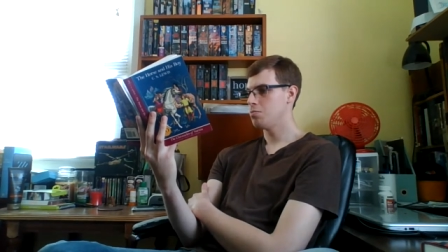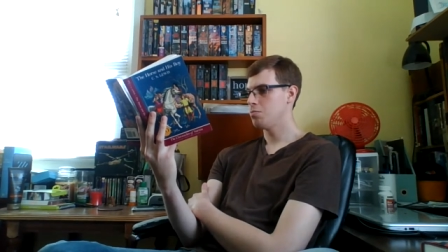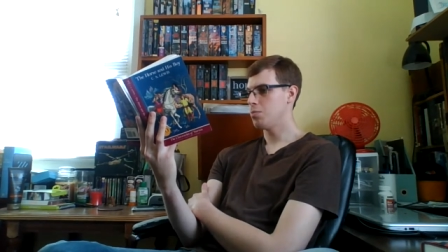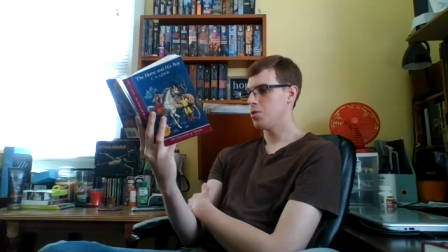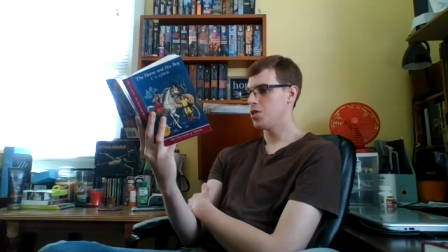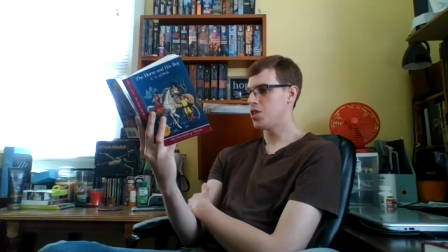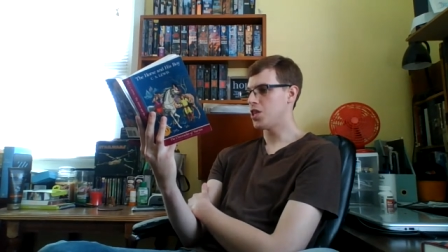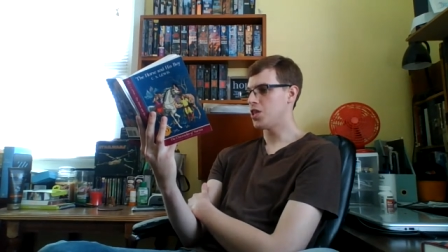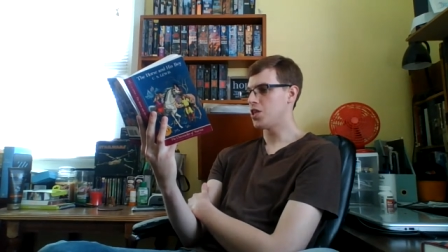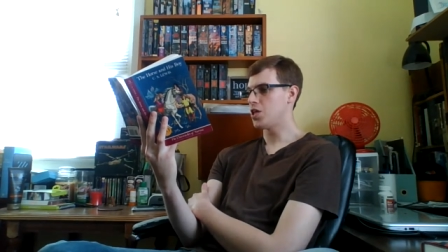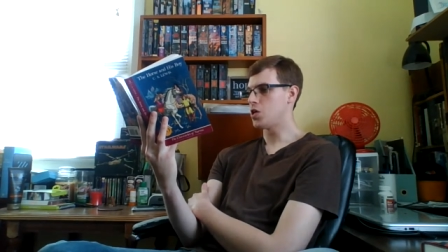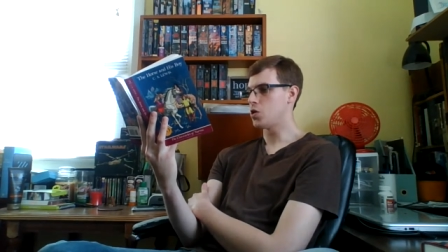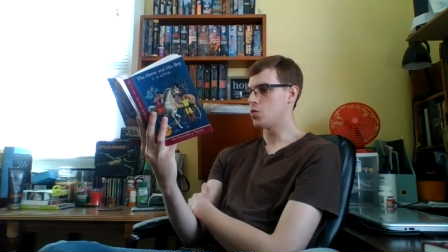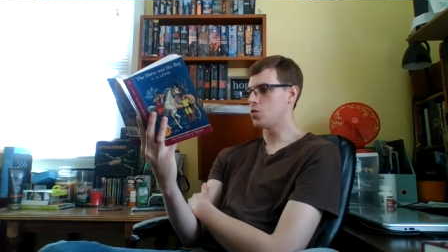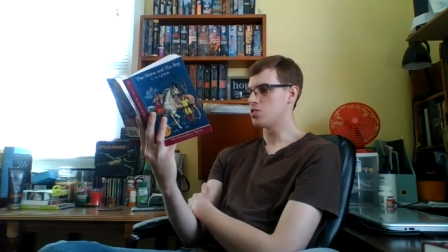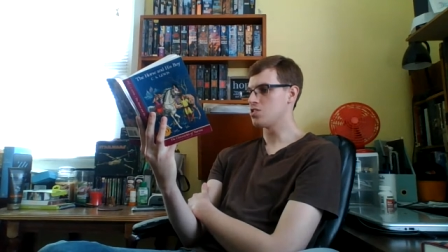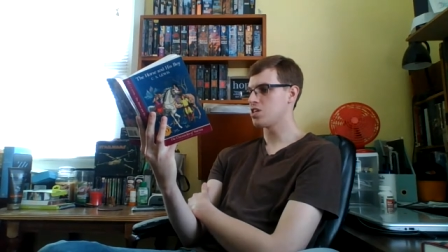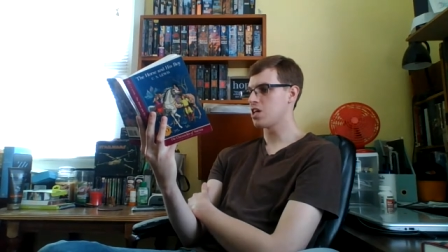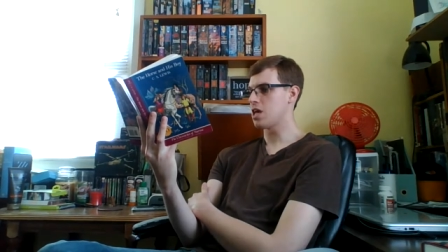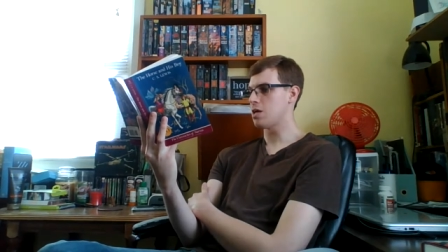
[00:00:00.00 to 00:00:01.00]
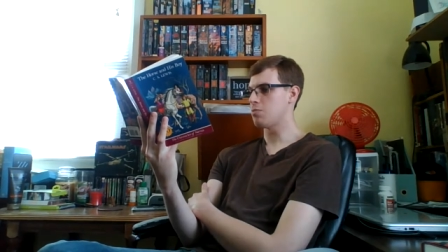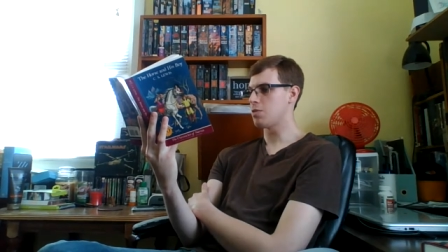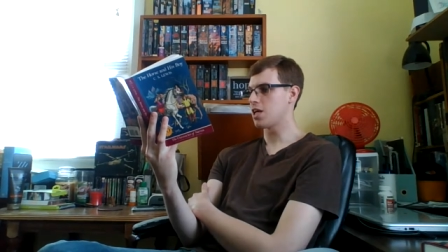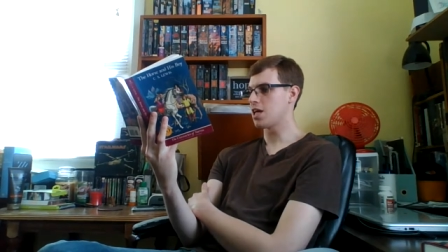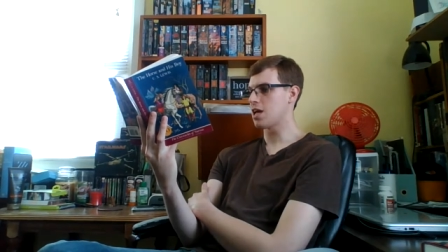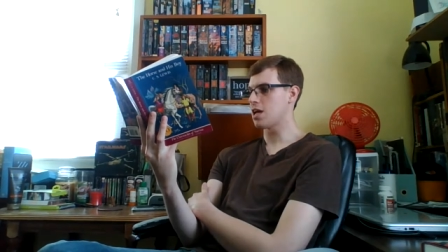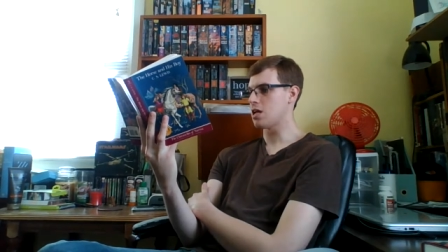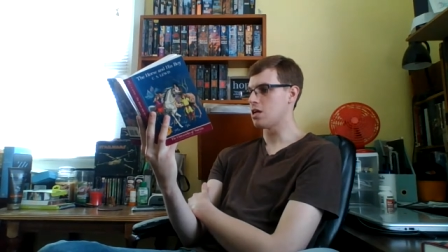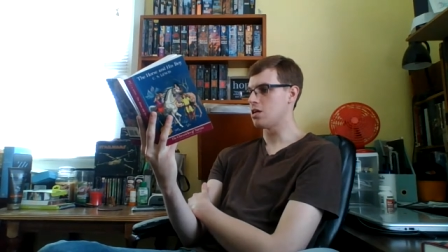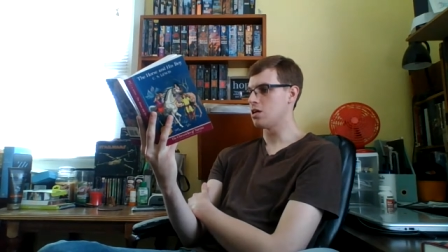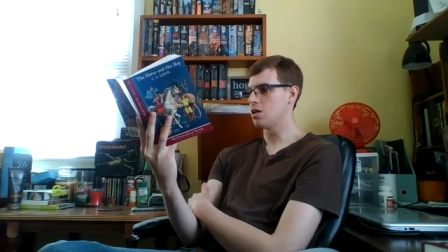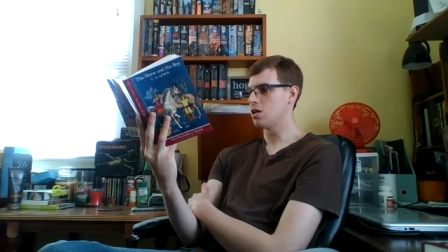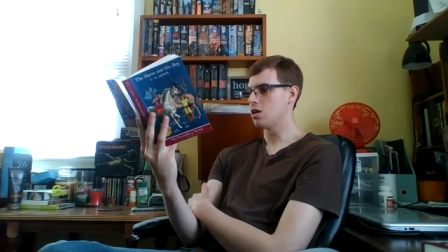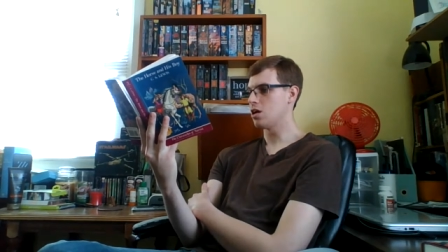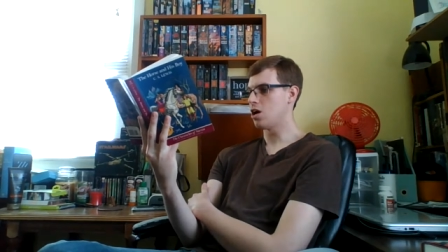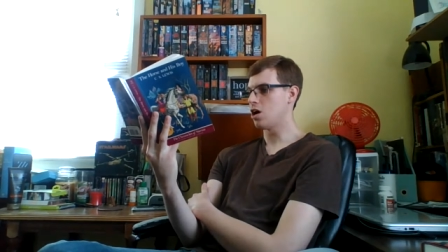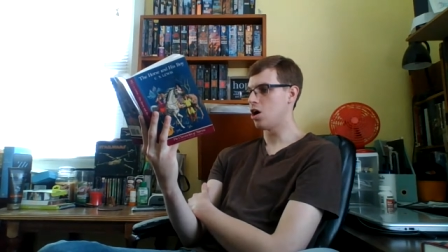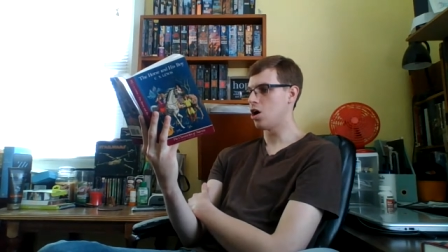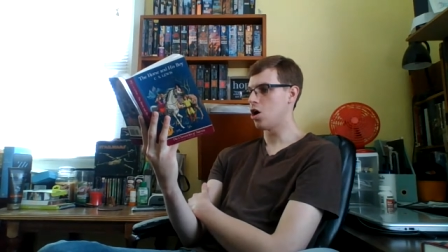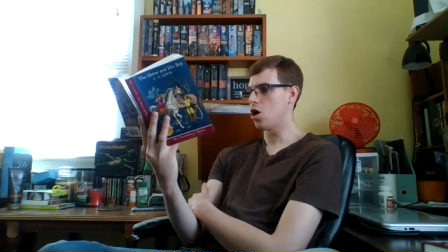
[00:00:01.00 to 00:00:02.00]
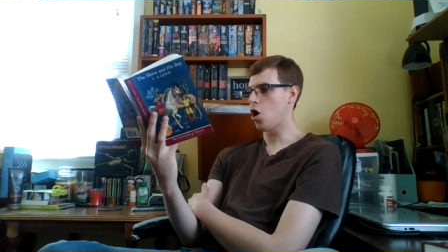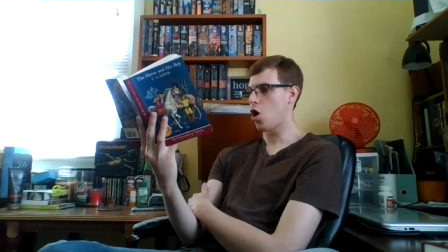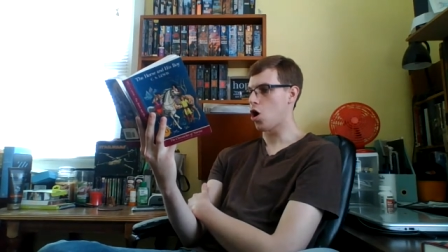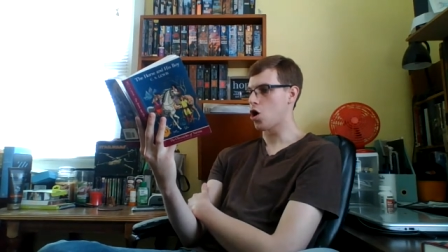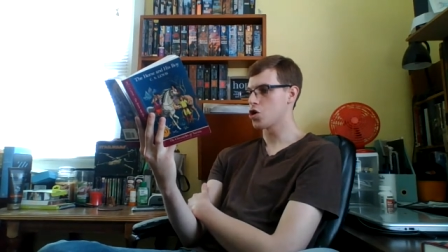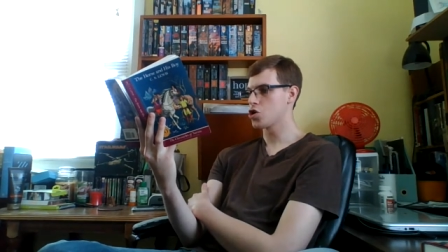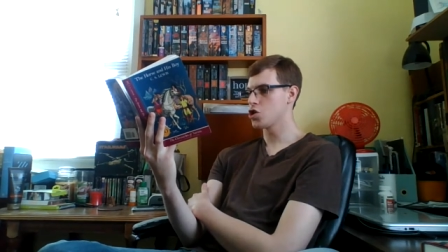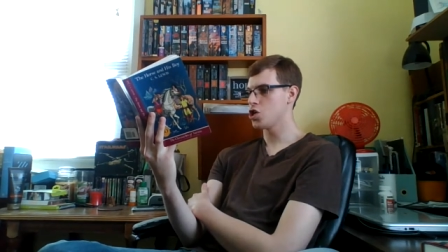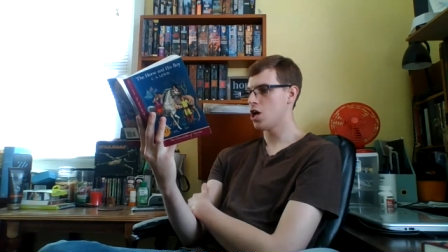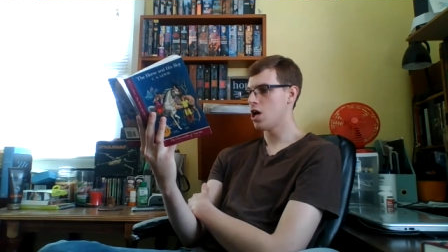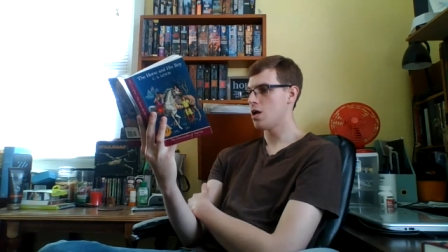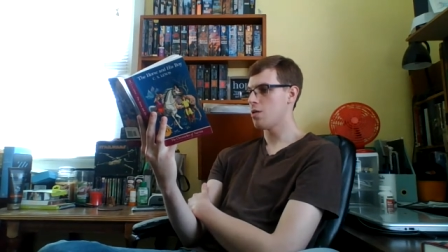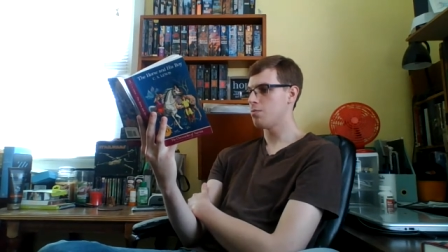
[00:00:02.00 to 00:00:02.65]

But then the noise came again, a harsh,